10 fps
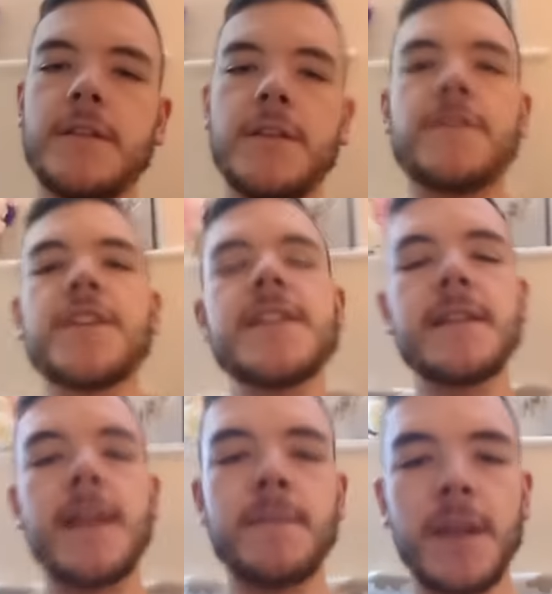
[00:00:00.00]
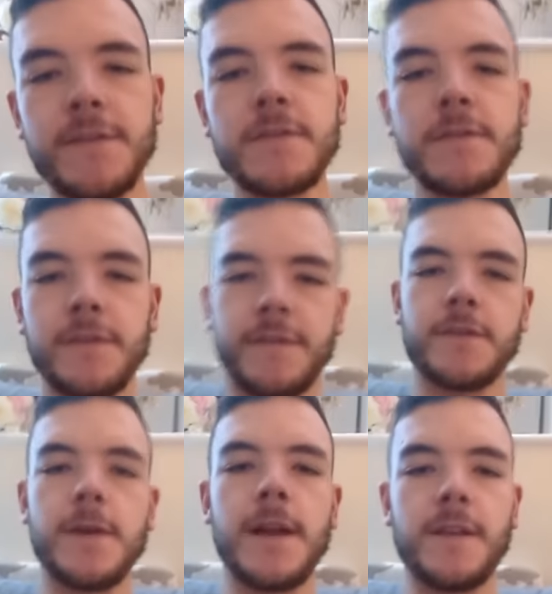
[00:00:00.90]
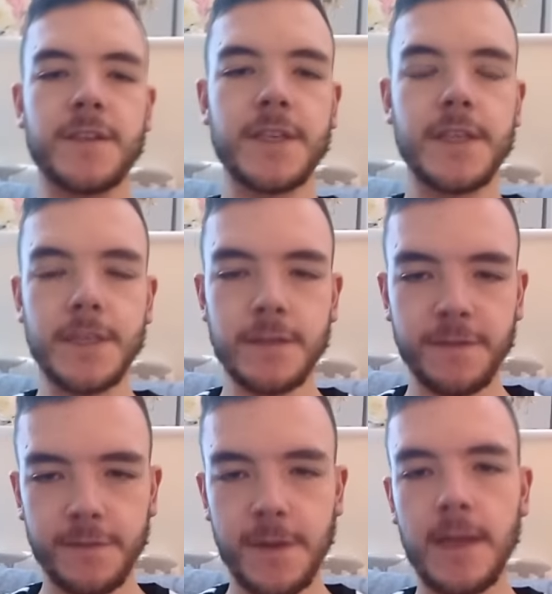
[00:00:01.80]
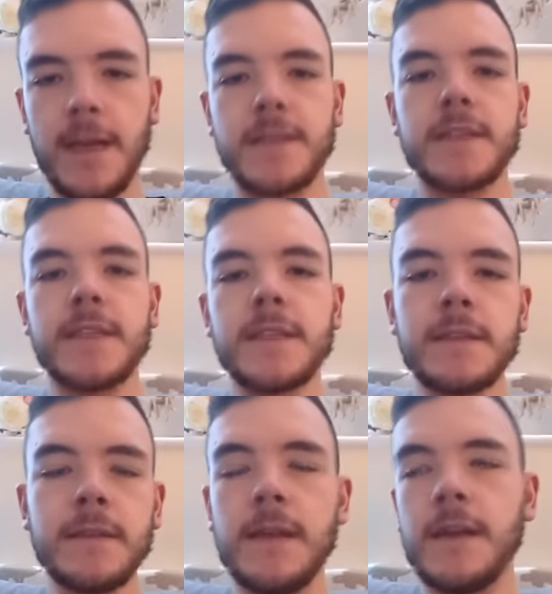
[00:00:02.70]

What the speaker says: you've seen them given throughout the season, throughout last season.